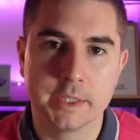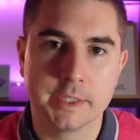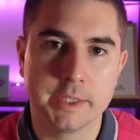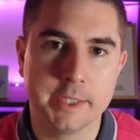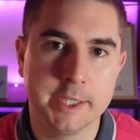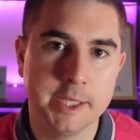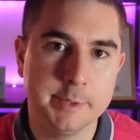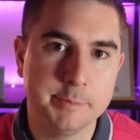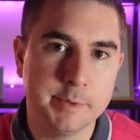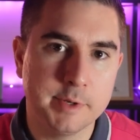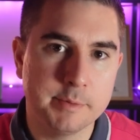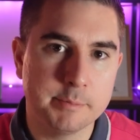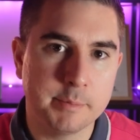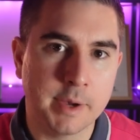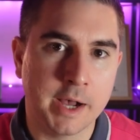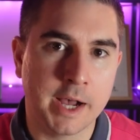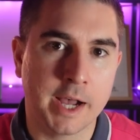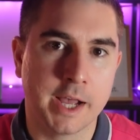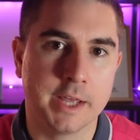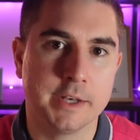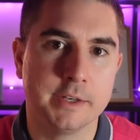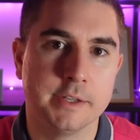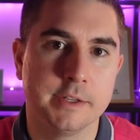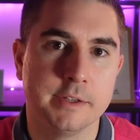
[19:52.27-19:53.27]
keep in
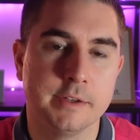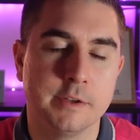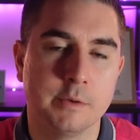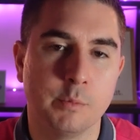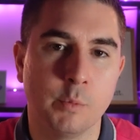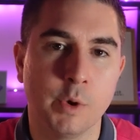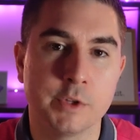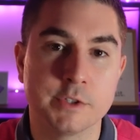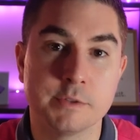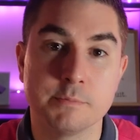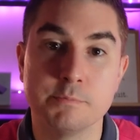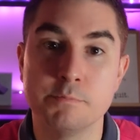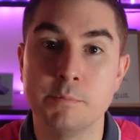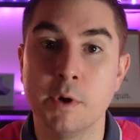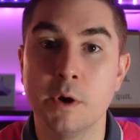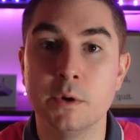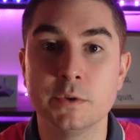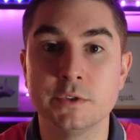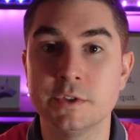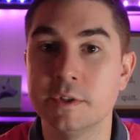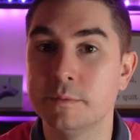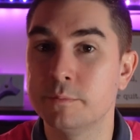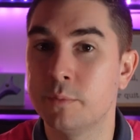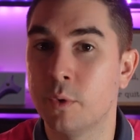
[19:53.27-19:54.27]
mind what's
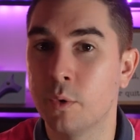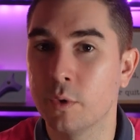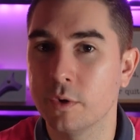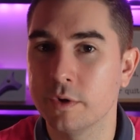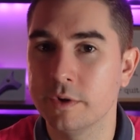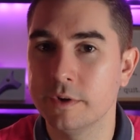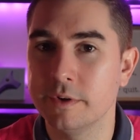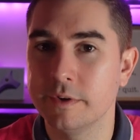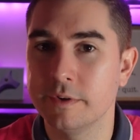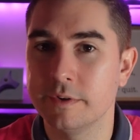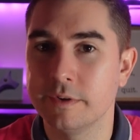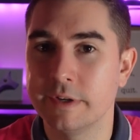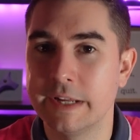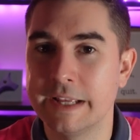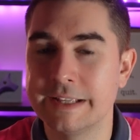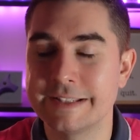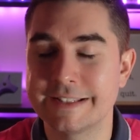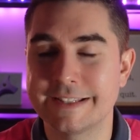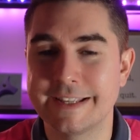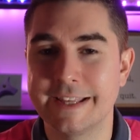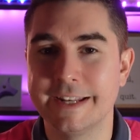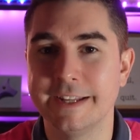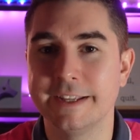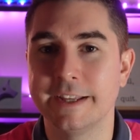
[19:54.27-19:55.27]
most important
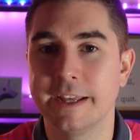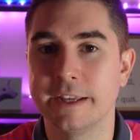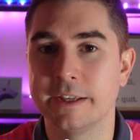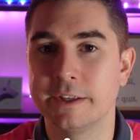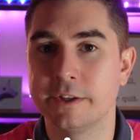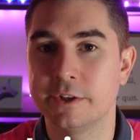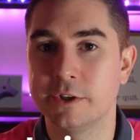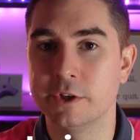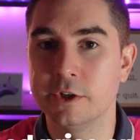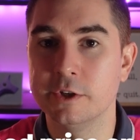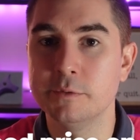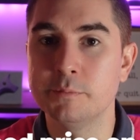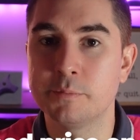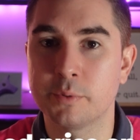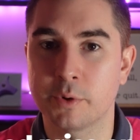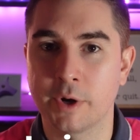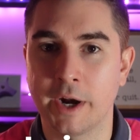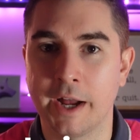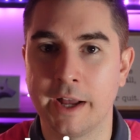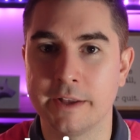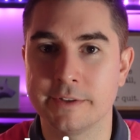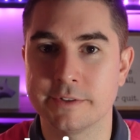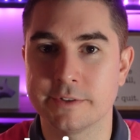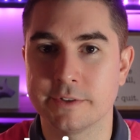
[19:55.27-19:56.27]
is getting a good
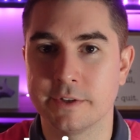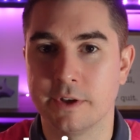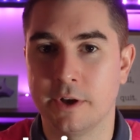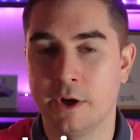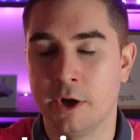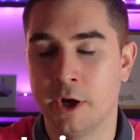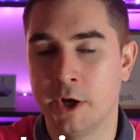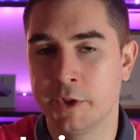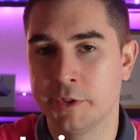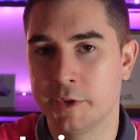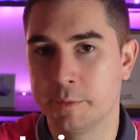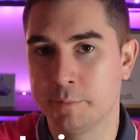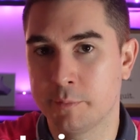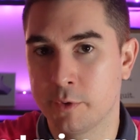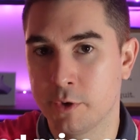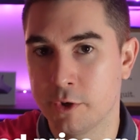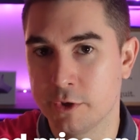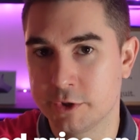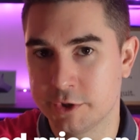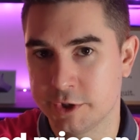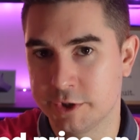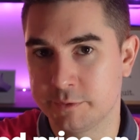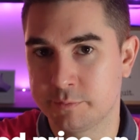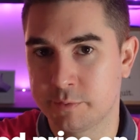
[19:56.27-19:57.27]
price on the
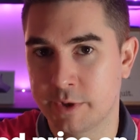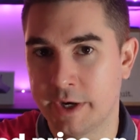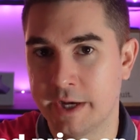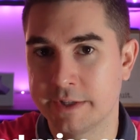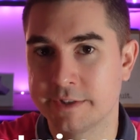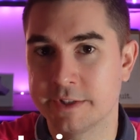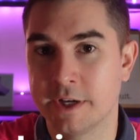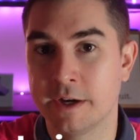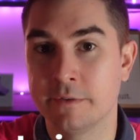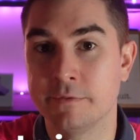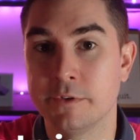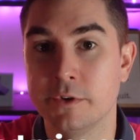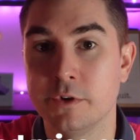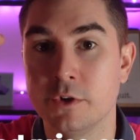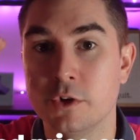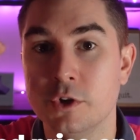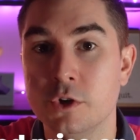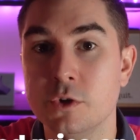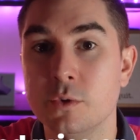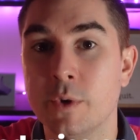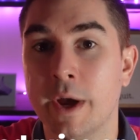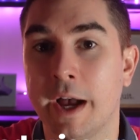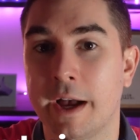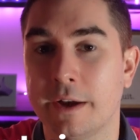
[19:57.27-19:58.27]
purchase price of the
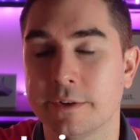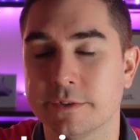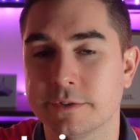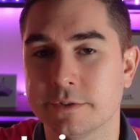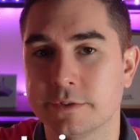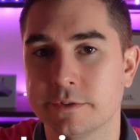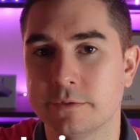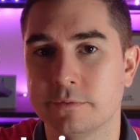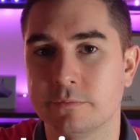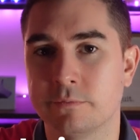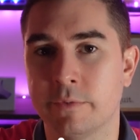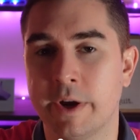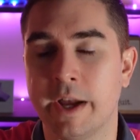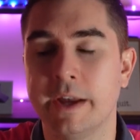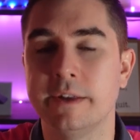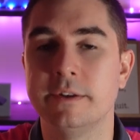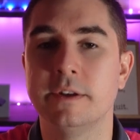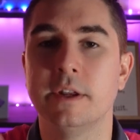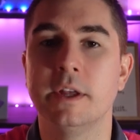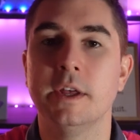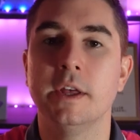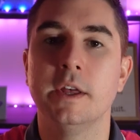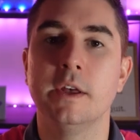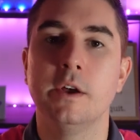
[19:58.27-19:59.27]
new house,
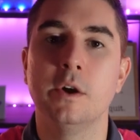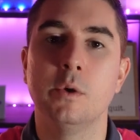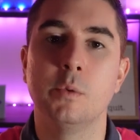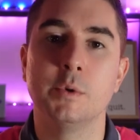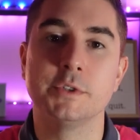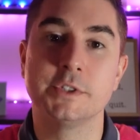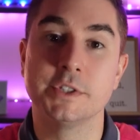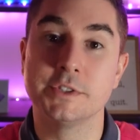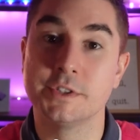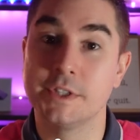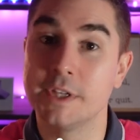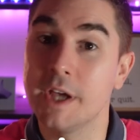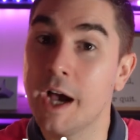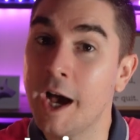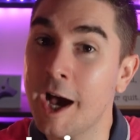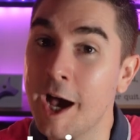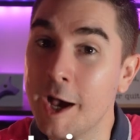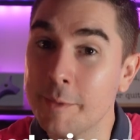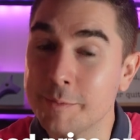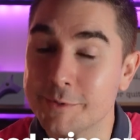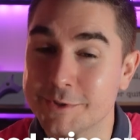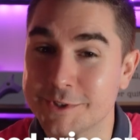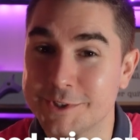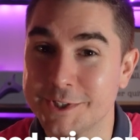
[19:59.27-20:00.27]
right? Which is the
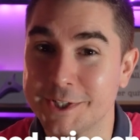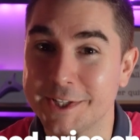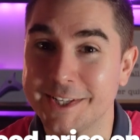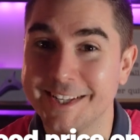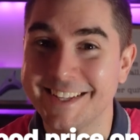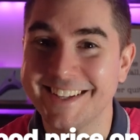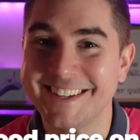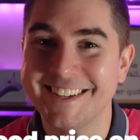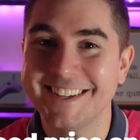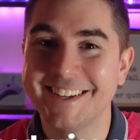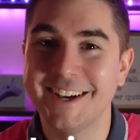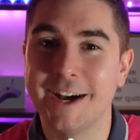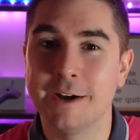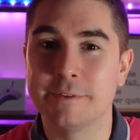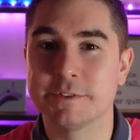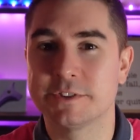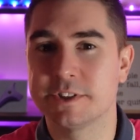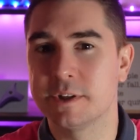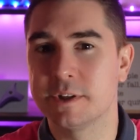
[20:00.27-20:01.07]
opposite of